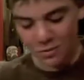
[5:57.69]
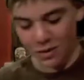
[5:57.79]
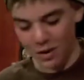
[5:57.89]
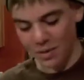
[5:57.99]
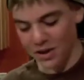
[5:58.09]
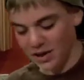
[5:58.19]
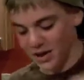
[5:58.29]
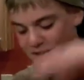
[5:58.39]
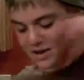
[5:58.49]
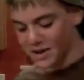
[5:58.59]
we're gonna beat
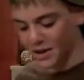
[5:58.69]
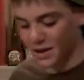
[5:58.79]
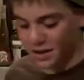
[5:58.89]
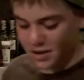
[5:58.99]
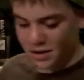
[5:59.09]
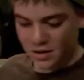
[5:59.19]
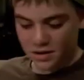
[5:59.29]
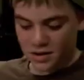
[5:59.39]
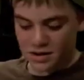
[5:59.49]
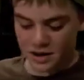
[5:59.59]
this
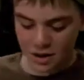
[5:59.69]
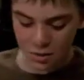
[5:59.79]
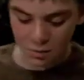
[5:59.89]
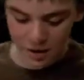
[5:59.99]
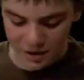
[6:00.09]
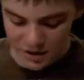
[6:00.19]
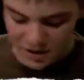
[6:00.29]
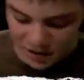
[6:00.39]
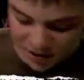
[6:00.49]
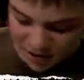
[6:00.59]
until mixed.